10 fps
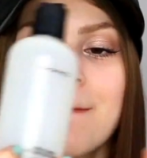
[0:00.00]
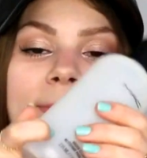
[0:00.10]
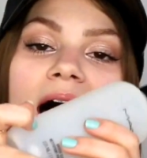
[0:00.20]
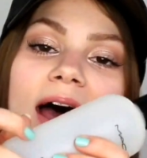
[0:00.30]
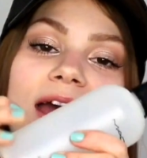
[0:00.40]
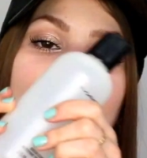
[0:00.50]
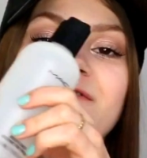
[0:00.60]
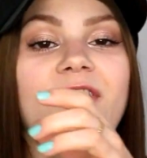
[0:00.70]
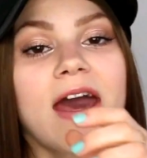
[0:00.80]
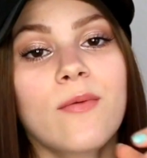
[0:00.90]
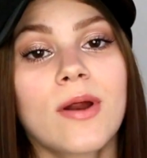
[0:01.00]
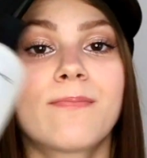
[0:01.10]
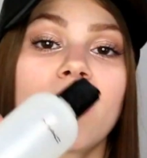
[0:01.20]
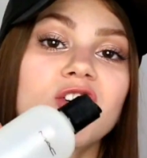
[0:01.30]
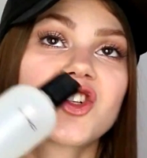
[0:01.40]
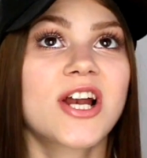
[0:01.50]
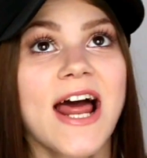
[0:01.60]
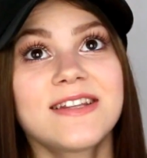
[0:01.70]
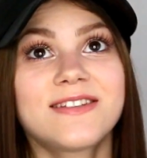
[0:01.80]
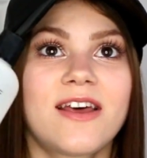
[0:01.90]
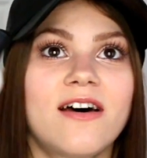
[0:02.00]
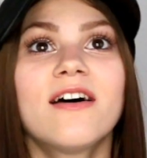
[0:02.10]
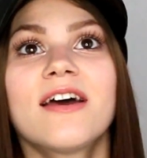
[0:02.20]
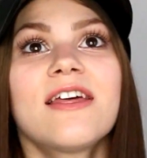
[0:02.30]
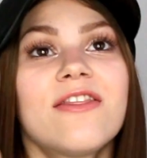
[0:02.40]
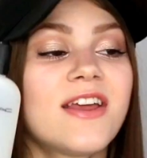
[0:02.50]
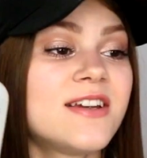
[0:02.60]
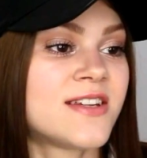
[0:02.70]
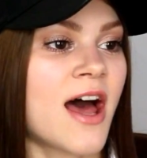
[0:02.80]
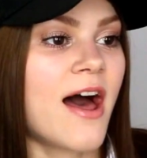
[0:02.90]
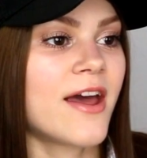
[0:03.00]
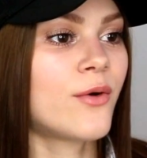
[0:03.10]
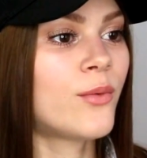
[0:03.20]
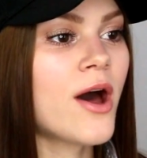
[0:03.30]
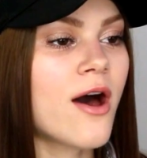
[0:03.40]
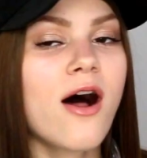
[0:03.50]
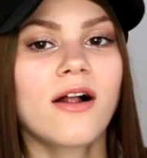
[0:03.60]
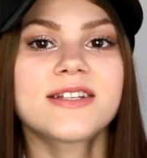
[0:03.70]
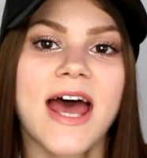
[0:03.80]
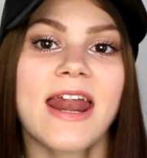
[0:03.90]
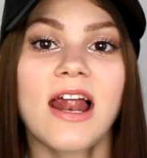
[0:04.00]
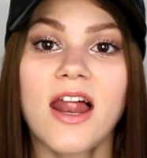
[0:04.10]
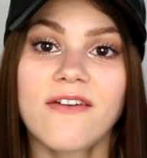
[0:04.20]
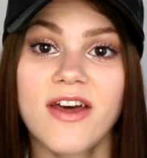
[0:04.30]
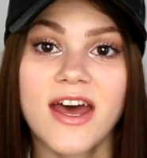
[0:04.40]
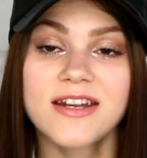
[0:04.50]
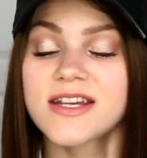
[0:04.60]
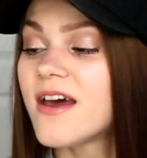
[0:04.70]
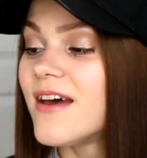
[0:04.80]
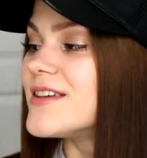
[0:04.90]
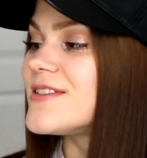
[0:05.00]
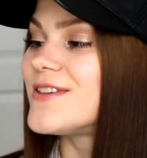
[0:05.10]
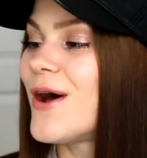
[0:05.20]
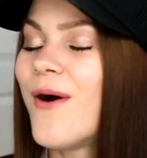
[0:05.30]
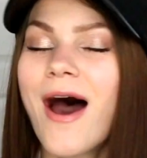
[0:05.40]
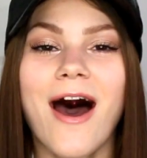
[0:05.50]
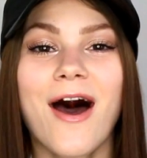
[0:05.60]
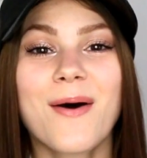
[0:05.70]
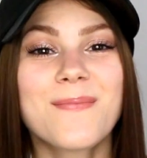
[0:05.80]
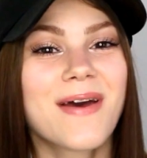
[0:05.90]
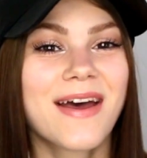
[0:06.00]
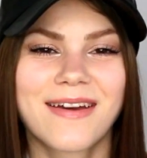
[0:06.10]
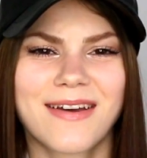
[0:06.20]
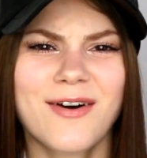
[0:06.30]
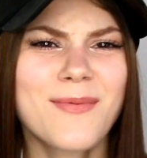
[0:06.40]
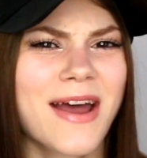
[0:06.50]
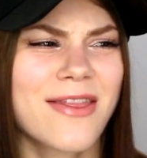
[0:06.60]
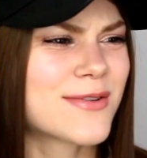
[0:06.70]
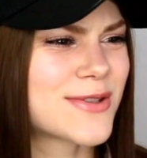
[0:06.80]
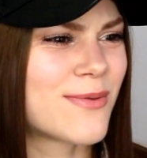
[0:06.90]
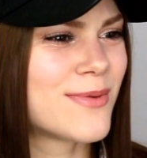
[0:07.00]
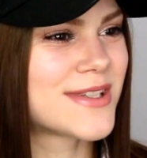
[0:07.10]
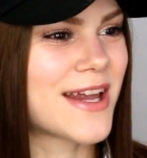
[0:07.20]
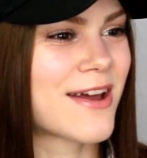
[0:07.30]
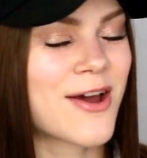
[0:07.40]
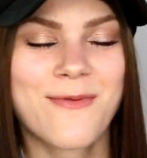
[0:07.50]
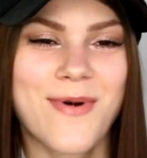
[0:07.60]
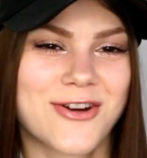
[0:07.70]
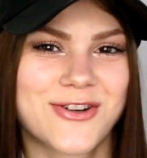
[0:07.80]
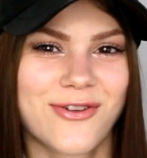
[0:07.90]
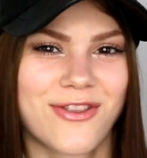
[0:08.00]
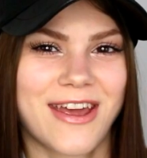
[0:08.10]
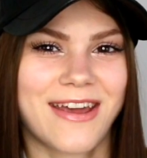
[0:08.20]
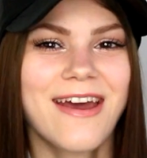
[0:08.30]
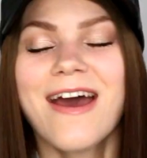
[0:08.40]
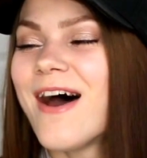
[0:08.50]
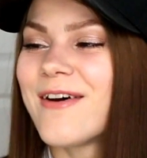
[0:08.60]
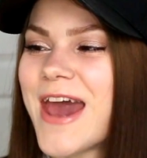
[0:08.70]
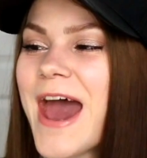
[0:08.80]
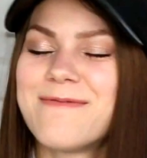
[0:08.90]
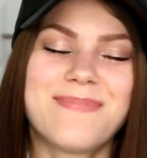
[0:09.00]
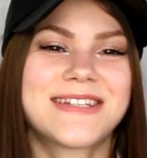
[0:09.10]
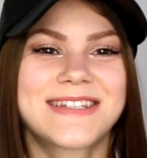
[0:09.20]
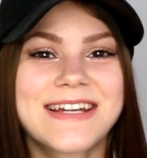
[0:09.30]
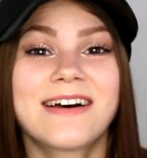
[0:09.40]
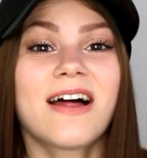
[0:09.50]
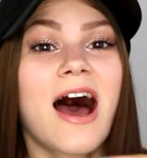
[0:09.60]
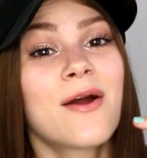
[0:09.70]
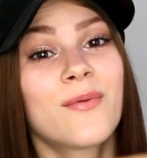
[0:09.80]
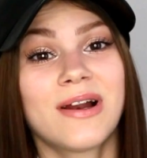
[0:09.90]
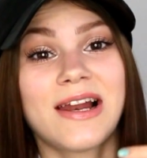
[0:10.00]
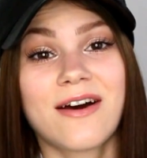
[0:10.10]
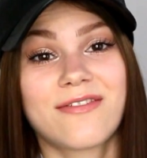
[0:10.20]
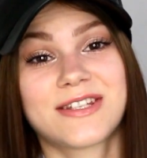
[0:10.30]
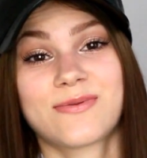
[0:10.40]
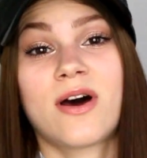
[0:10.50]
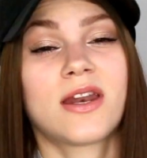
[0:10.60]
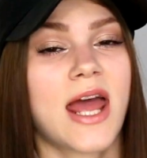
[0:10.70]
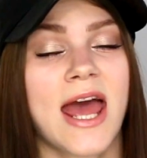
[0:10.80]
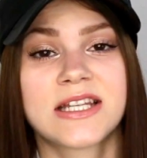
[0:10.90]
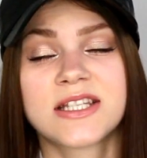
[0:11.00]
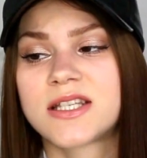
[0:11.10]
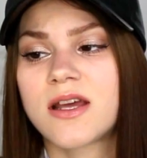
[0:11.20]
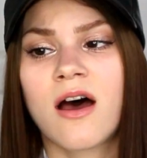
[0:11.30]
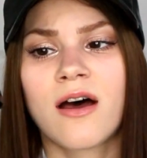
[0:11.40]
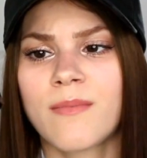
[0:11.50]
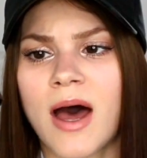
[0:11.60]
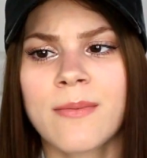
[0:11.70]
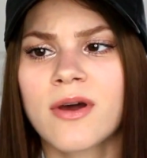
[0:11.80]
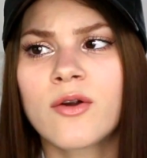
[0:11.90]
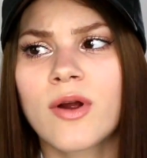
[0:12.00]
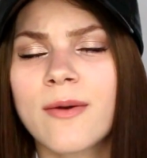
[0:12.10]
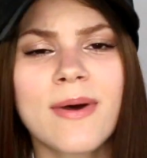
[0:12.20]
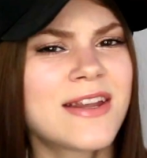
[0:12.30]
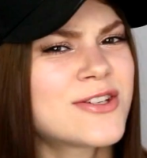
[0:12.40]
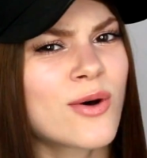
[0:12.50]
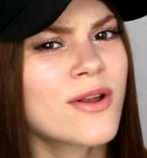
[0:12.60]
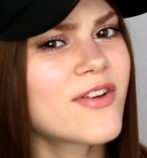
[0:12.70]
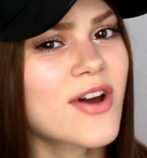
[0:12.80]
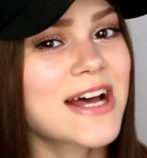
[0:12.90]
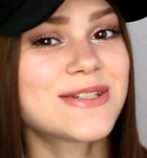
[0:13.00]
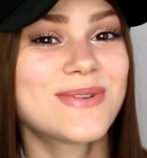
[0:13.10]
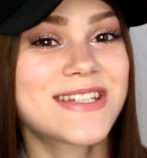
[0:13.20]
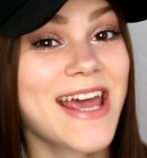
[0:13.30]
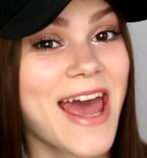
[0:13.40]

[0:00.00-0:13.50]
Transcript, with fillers: my favourite brush cleanser in the entire world and I love it. So, um, oh my god, that was almost like a commercial thing. Okay, but still, I really love this one and um, I'm gonna recommend it to all of you guys once